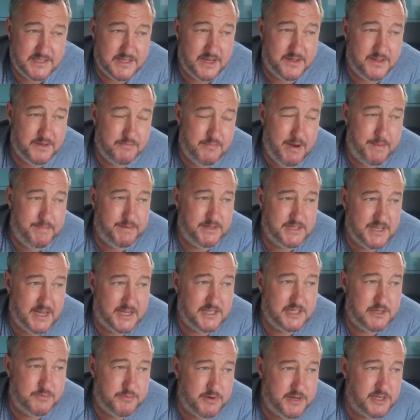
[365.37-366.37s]
So the
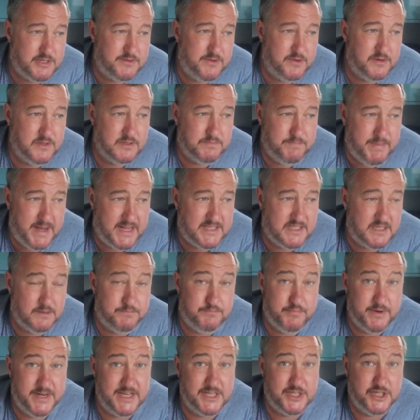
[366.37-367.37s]
reputation of British food is better.
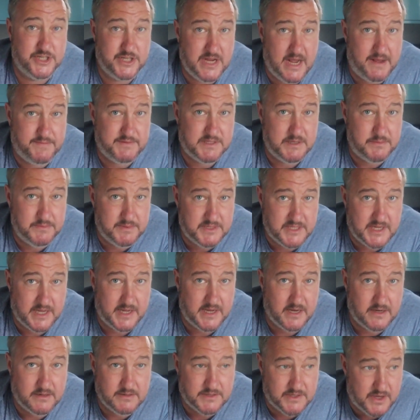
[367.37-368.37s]
British chefs in
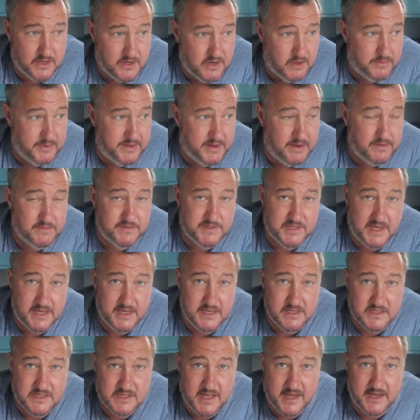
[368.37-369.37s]
particular is good. I mean, obviously
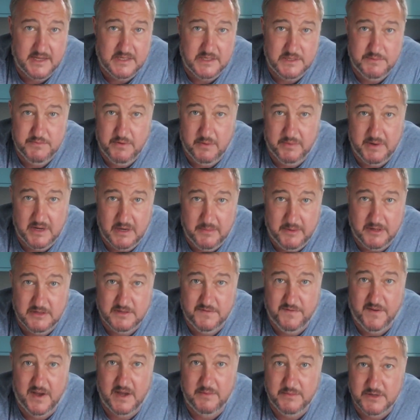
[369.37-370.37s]
in the States, probably the
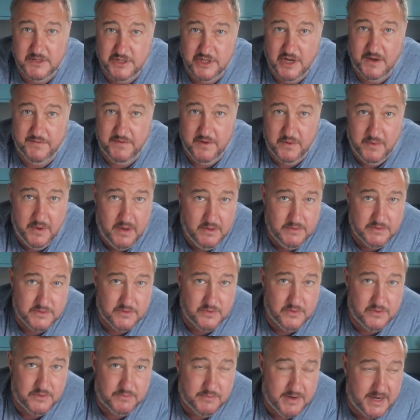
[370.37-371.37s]
most famous chef in the world is
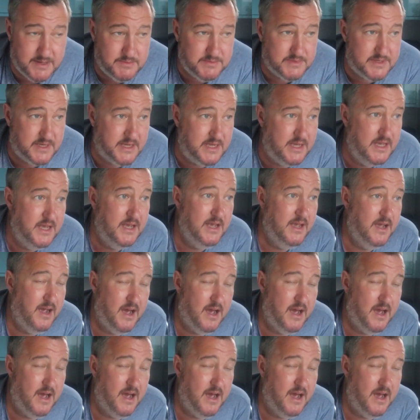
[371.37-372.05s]
Gordon Ramsay.